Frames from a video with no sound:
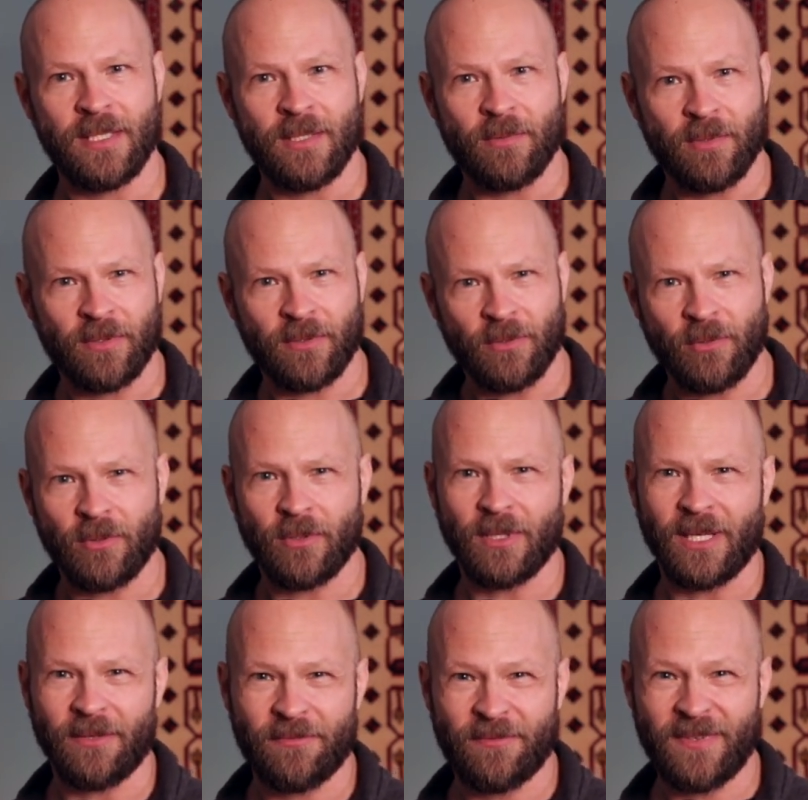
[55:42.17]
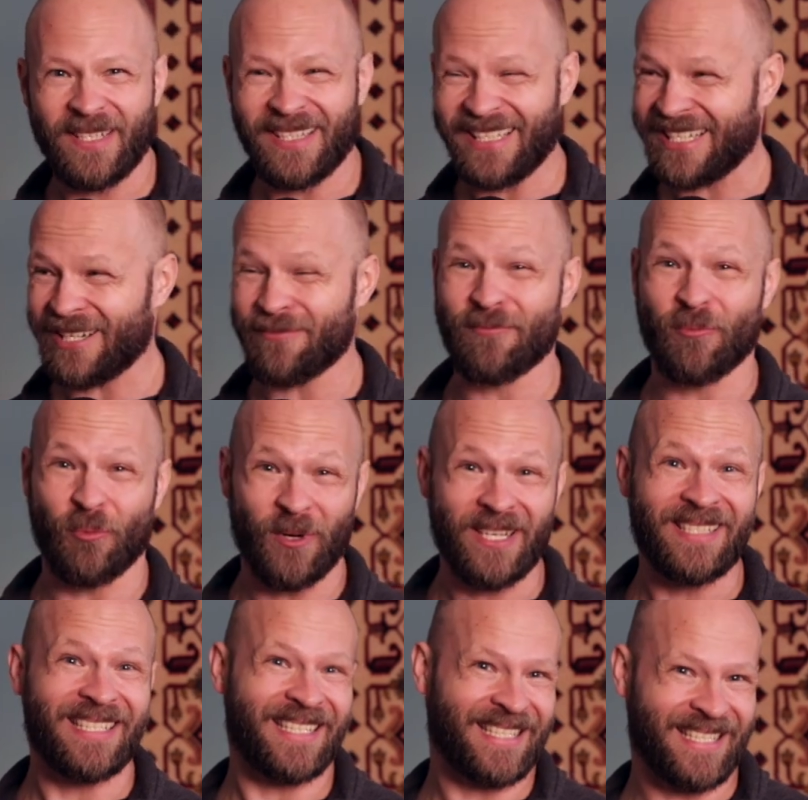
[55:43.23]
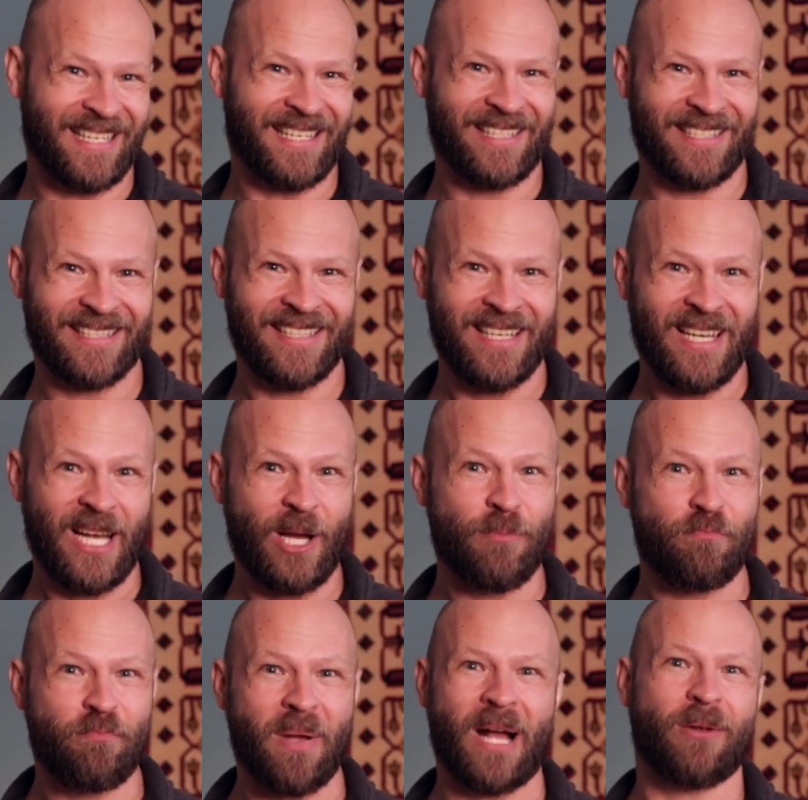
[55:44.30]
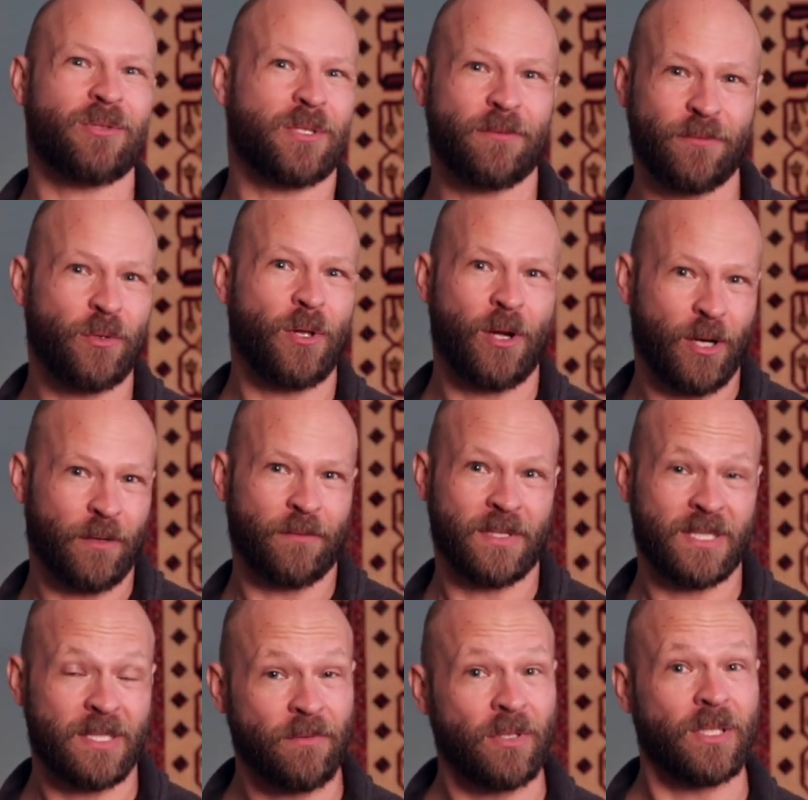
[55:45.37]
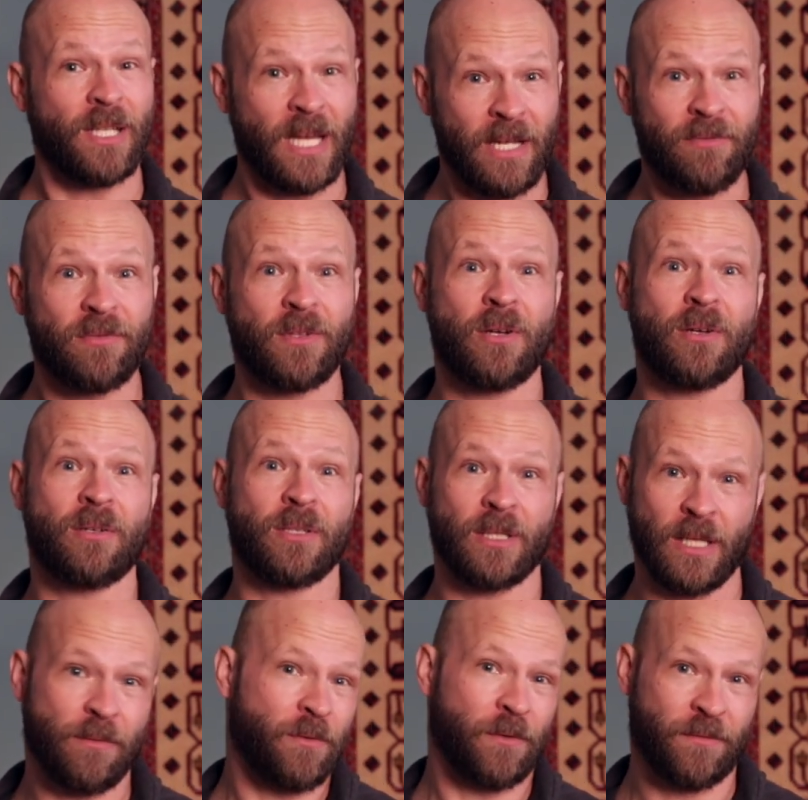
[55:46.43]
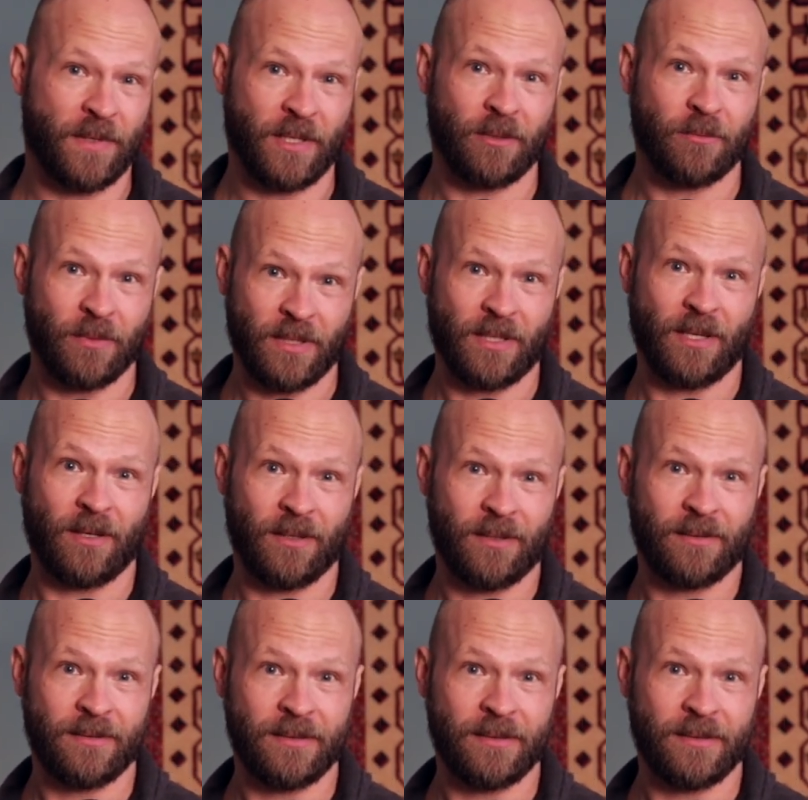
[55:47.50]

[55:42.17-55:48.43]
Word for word: with Laurel, I feel like I'm witnessing a bountiful harvest of a lifelong love affair with God.